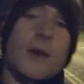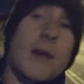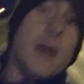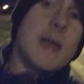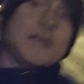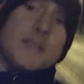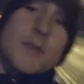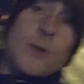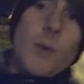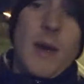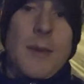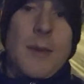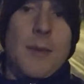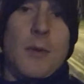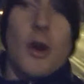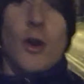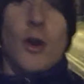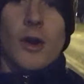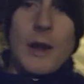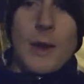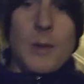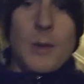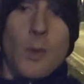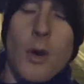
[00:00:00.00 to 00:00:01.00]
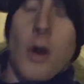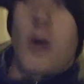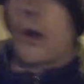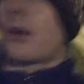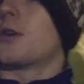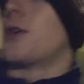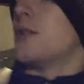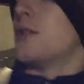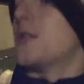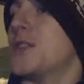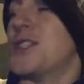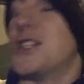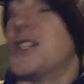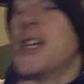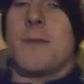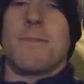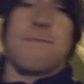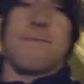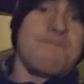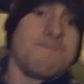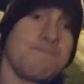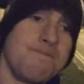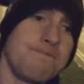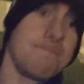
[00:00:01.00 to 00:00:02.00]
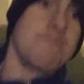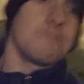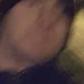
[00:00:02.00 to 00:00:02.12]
Okay, so I'm currently walking to the gym.